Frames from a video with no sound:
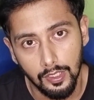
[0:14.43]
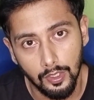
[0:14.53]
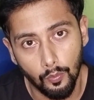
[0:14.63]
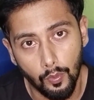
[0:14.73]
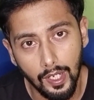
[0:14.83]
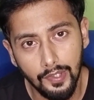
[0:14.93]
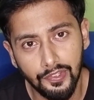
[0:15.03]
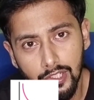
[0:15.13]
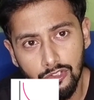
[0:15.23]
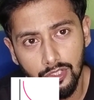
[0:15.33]
Now why
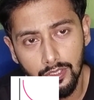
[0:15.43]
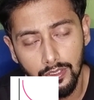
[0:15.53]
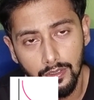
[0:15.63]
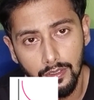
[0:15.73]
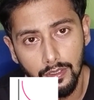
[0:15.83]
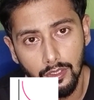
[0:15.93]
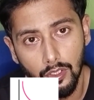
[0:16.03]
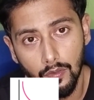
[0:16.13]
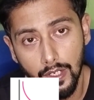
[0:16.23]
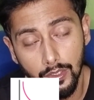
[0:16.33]
is it,
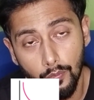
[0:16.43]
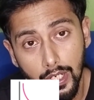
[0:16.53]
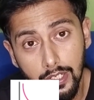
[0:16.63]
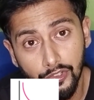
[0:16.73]
or rather why